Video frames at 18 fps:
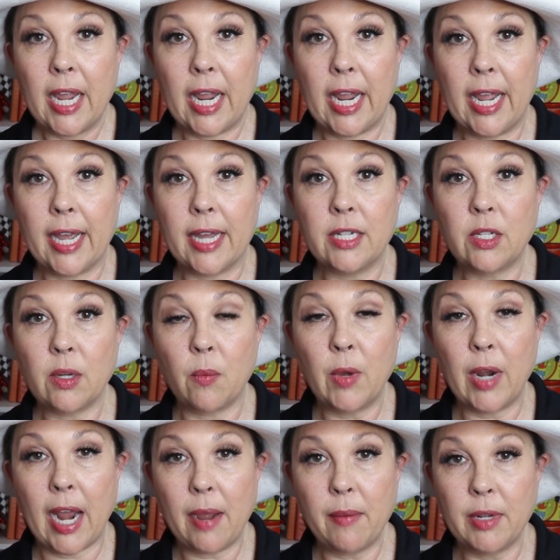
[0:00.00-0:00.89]
And
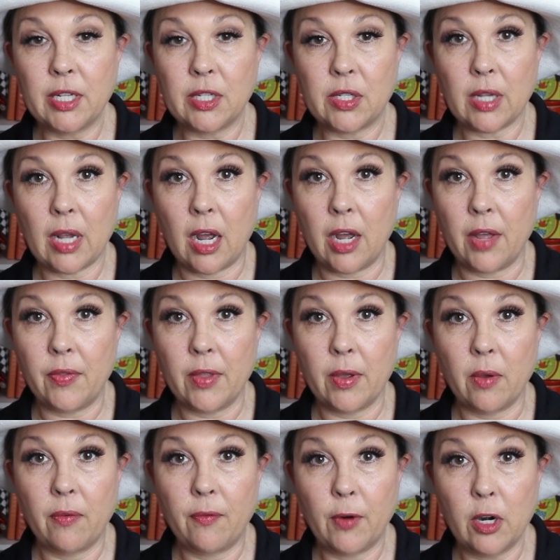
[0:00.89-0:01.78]
when I was on
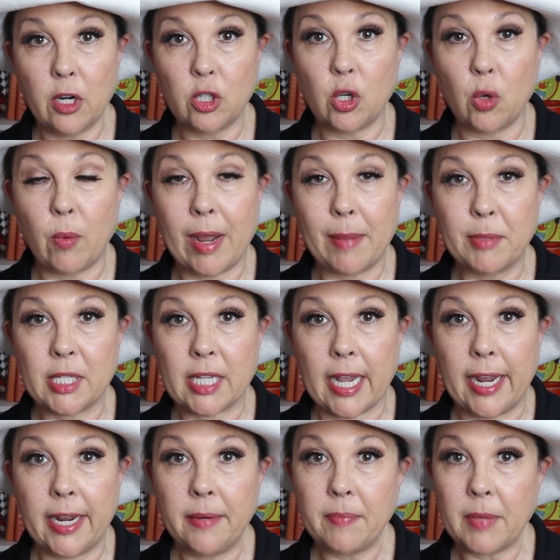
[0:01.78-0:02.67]
the furniture
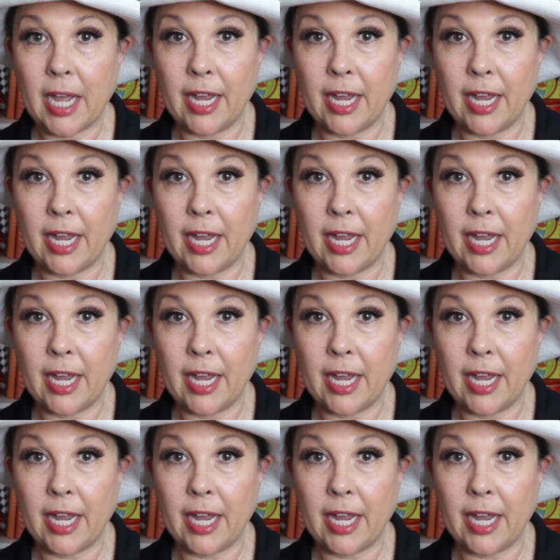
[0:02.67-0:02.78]
website,